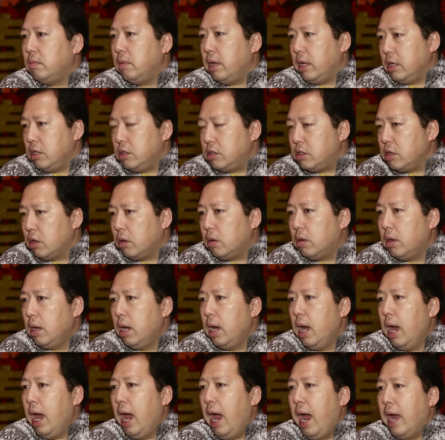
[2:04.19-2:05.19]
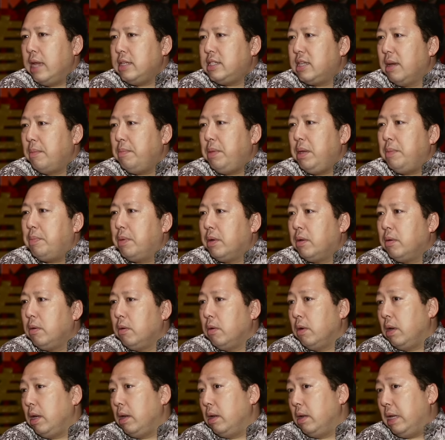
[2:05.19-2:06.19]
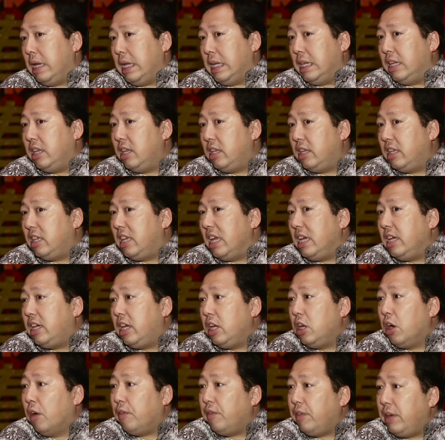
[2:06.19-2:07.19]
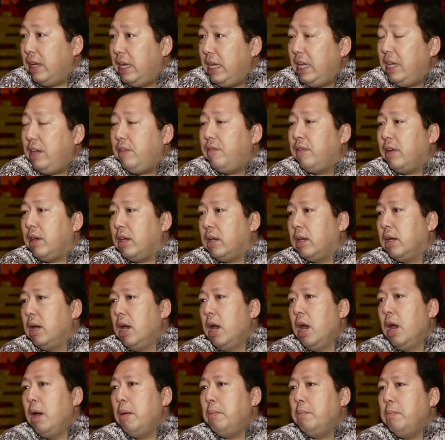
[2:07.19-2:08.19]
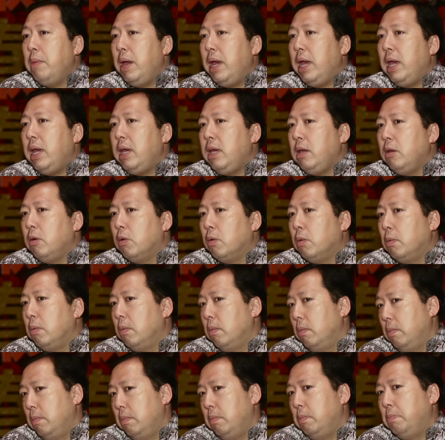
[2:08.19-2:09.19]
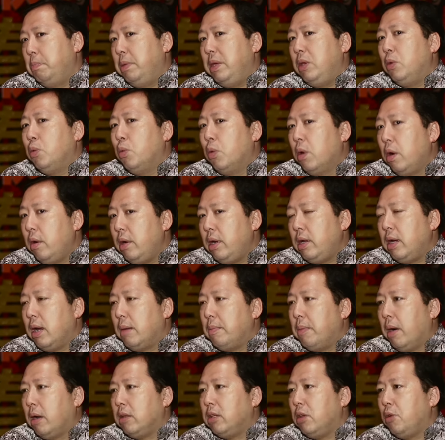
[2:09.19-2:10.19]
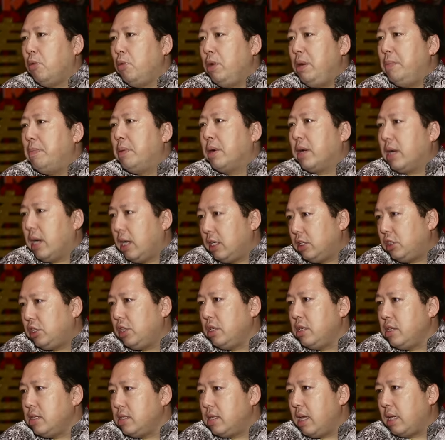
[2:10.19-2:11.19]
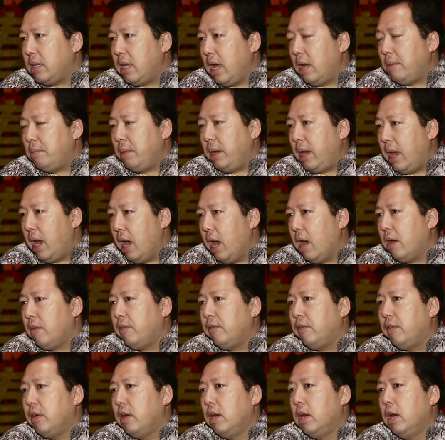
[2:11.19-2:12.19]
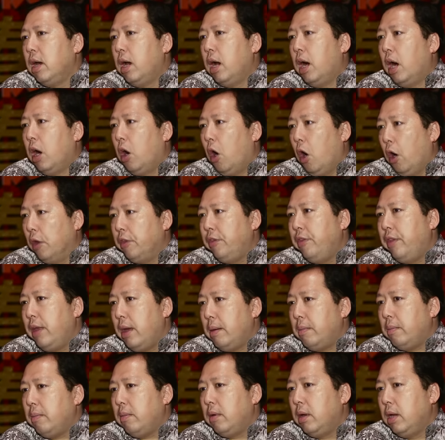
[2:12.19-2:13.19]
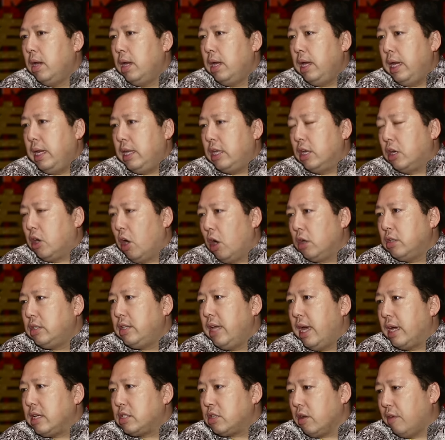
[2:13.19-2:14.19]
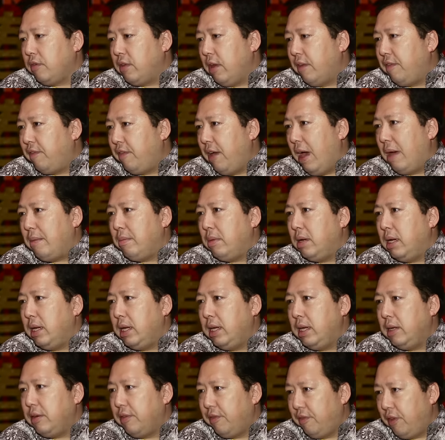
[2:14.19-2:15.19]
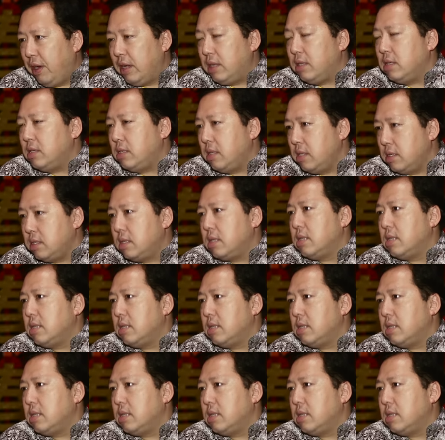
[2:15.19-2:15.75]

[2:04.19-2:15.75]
And some people, in thinking of leaving, may be worried about the repercussions that may have on them in the context of their family, friends and